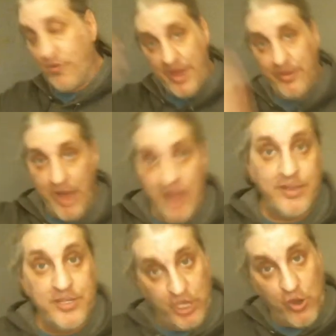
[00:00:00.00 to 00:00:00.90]
right
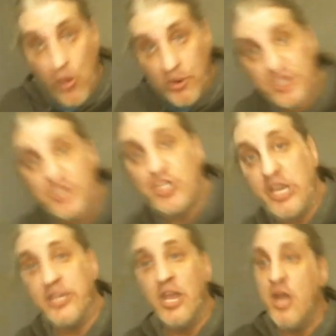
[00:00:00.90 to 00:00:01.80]
weapons and a horse and
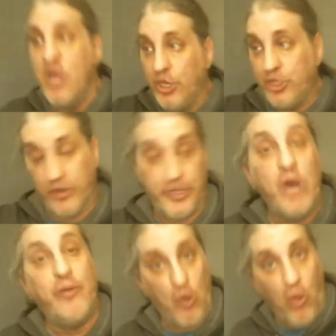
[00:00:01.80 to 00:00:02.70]
shit, you're a
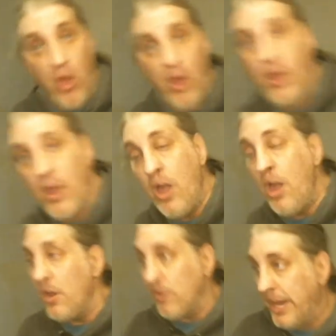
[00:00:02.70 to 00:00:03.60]
noble,
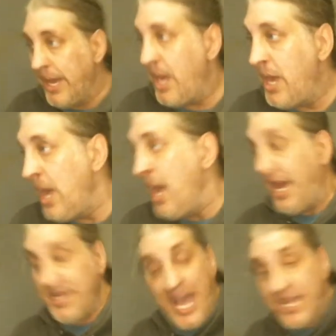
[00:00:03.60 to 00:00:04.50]
right?
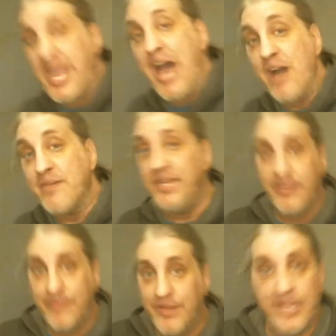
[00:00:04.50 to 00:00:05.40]
And that could happen
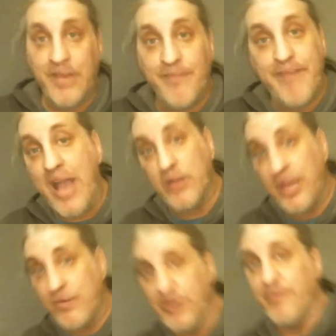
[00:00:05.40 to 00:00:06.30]
even, it didn't matter
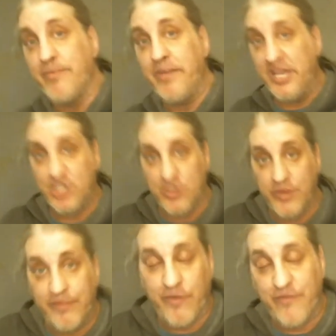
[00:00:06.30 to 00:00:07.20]
what your history
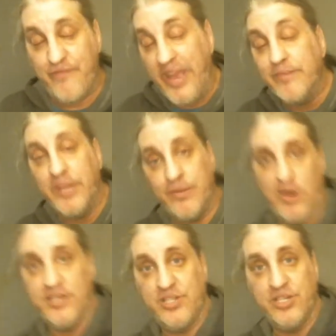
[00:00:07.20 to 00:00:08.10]
of your family
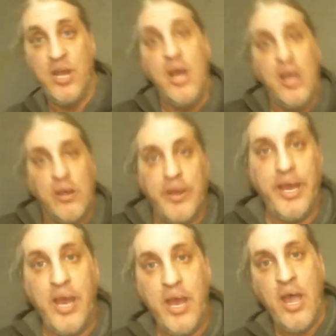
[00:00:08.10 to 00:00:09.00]
was, right?
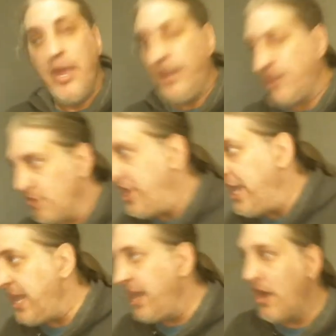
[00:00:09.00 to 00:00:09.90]
If you're
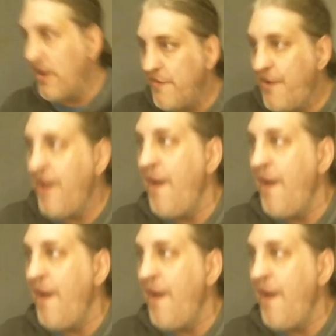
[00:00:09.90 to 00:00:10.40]
thinking of